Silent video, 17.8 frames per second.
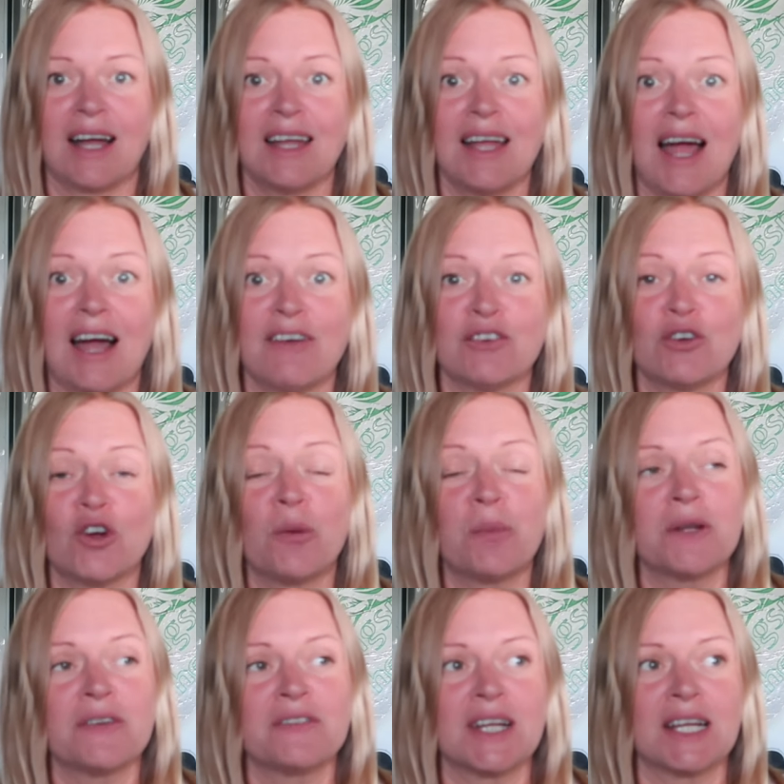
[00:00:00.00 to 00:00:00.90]
I have a
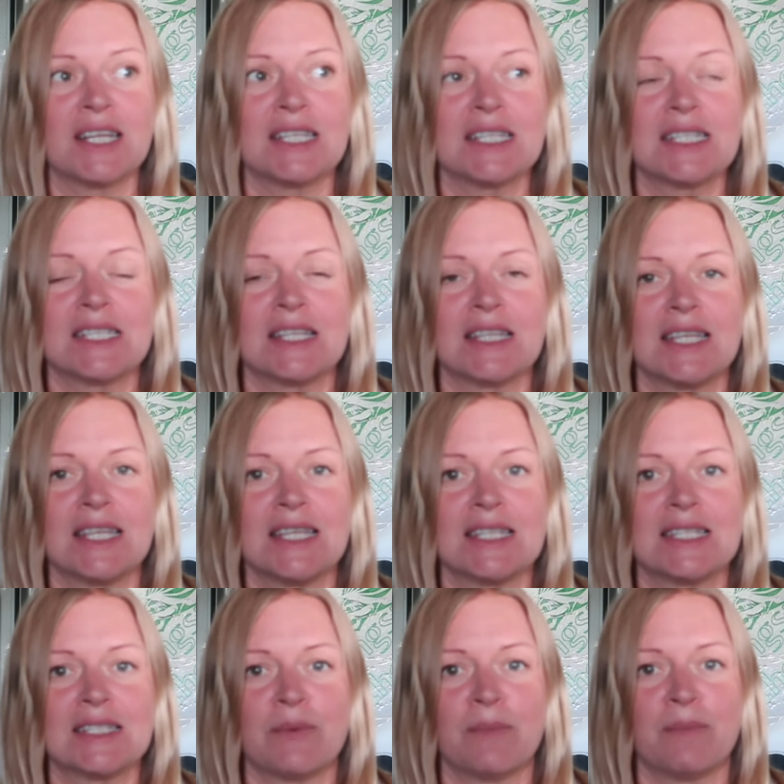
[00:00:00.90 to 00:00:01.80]
couple of nights
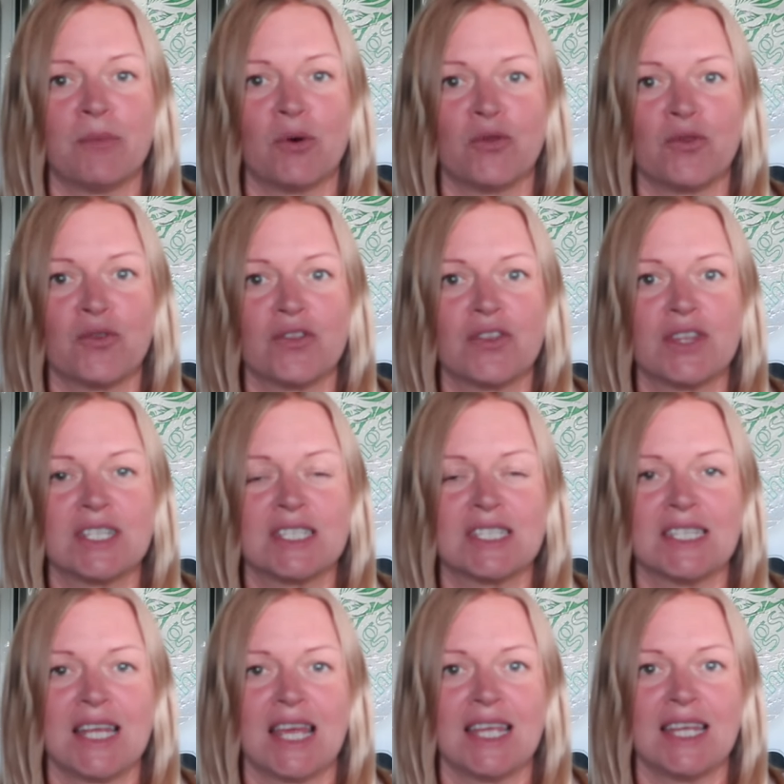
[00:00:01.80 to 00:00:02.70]
this month
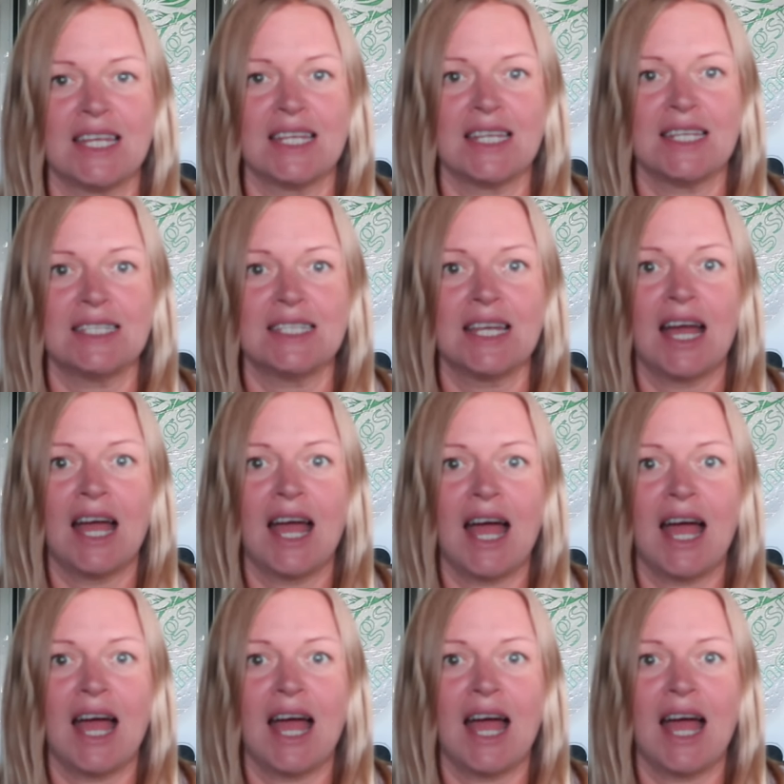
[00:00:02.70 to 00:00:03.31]
stayed